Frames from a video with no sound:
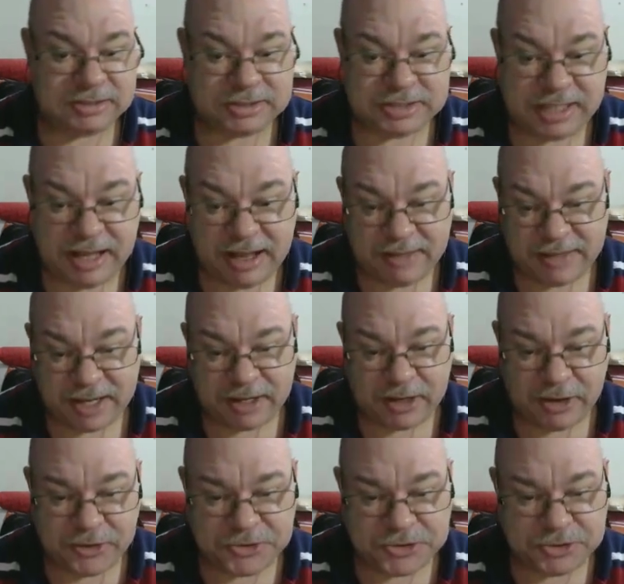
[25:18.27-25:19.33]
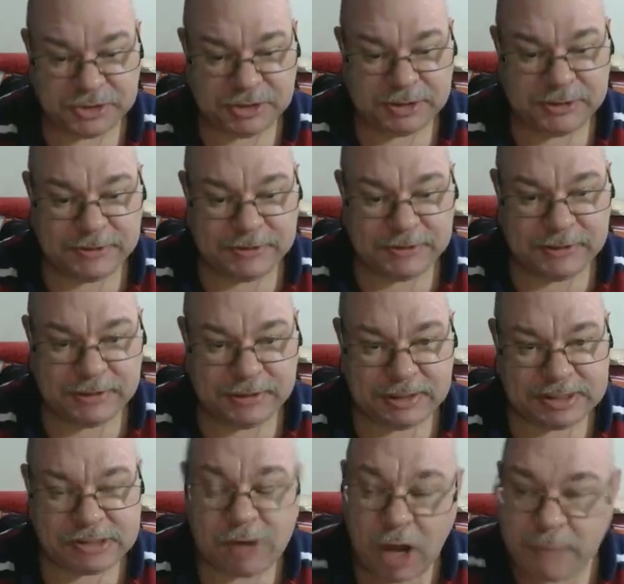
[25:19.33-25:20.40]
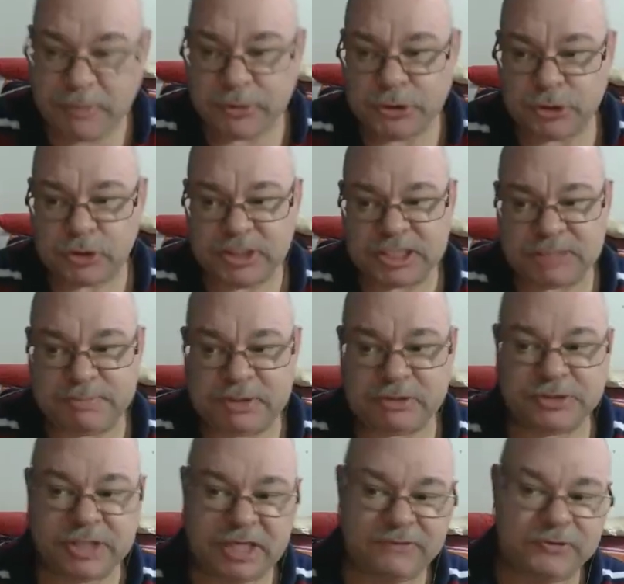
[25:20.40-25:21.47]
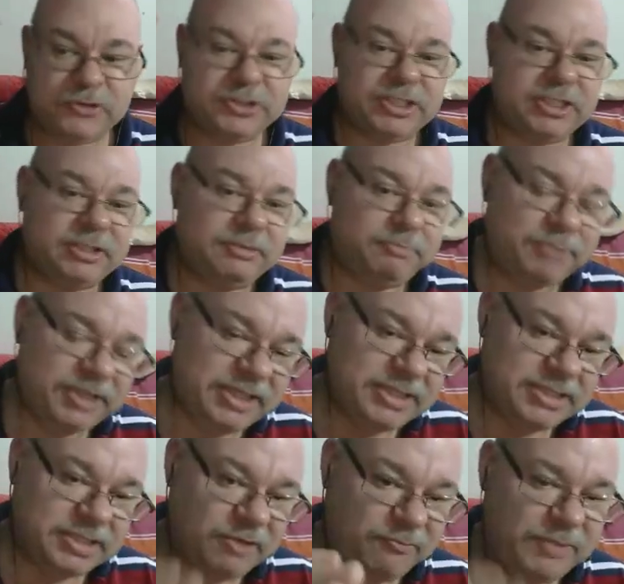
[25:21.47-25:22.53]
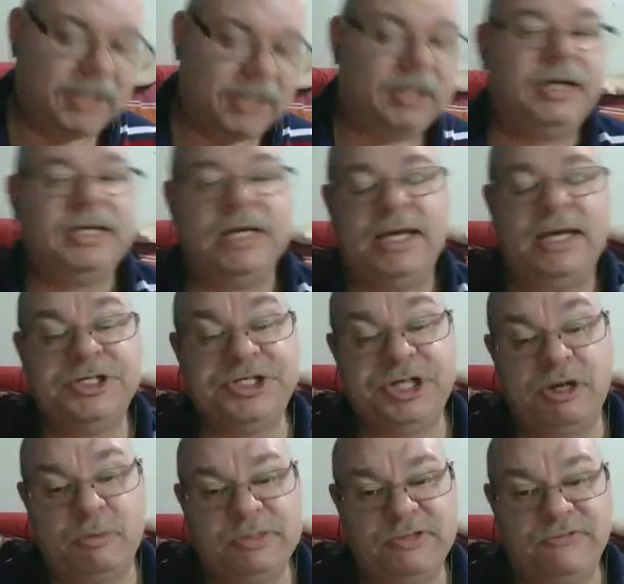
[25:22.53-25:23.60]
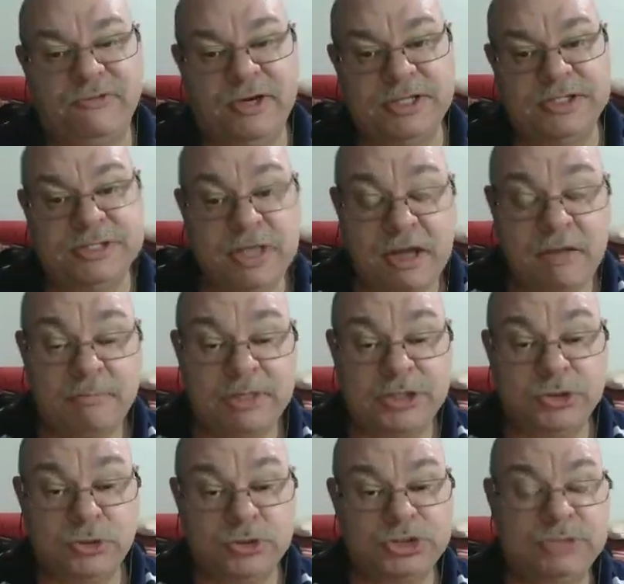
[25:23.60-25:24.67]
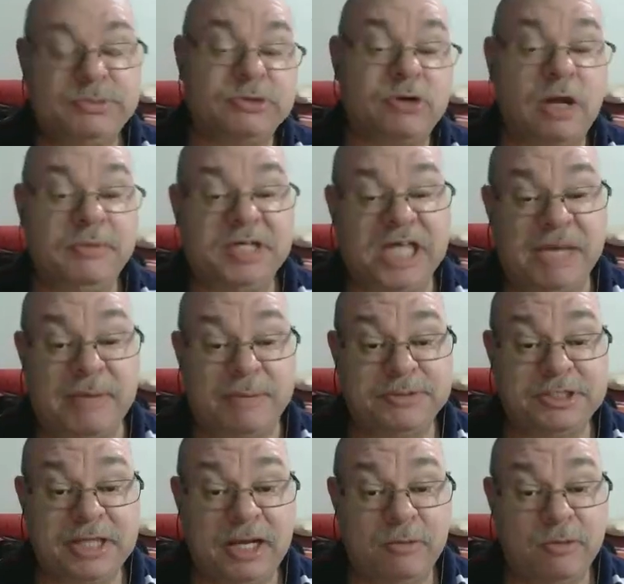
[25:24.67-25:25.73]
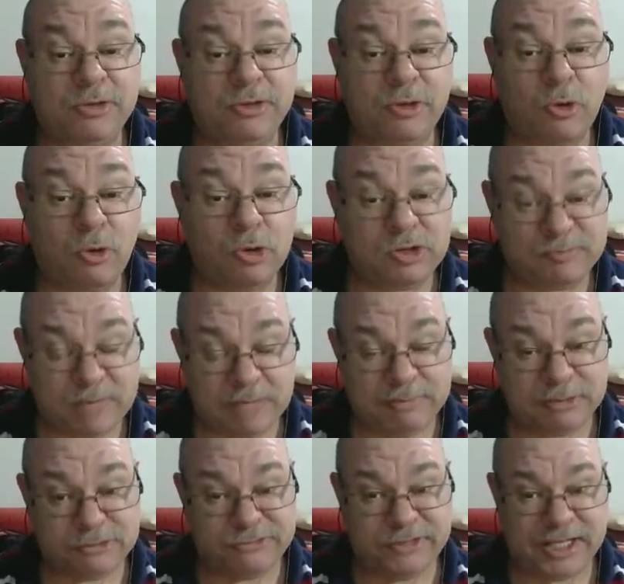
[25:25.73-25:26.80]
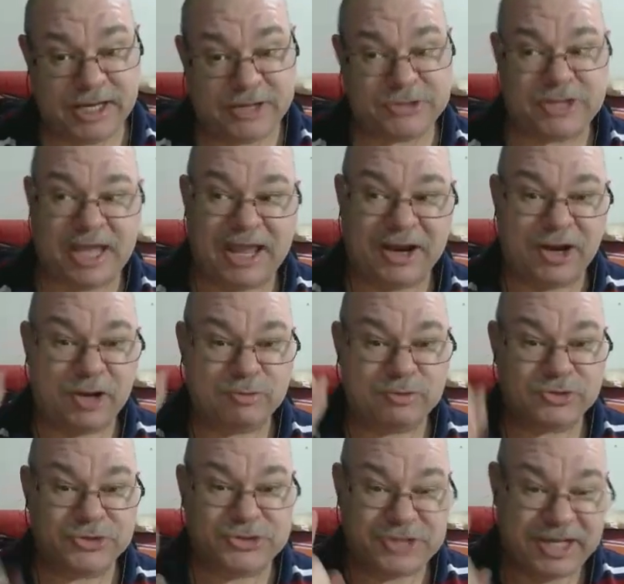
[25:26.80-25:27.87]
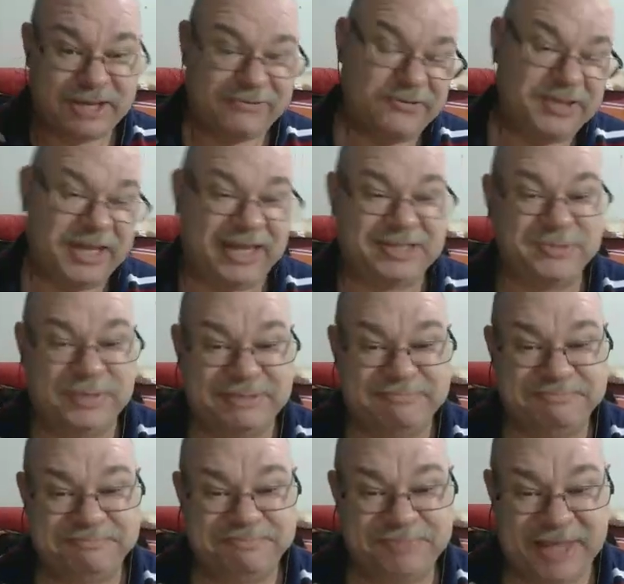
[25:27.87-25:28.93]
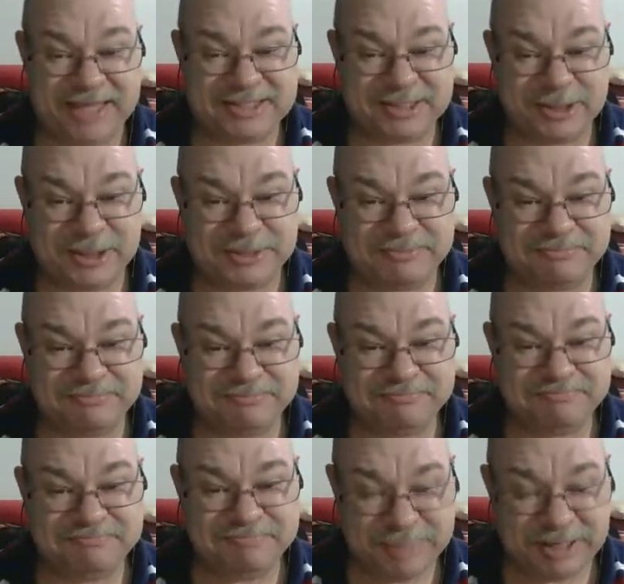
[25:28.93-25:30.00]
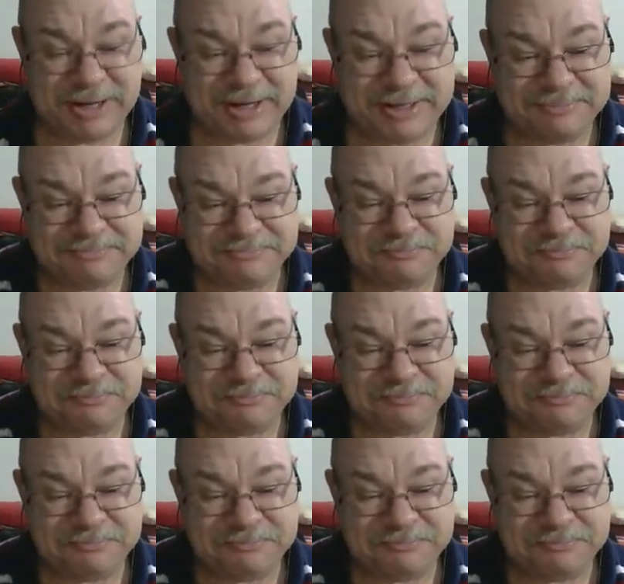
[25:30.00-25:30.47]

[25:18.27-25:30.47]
see how that goes. So I hope you enjoyed this build. If you did, please give me a like and share it with your friends. Be sure to subscribe to keep up to date with all of my build videos, and I will see you for the next one. Thanks a lot. Bye.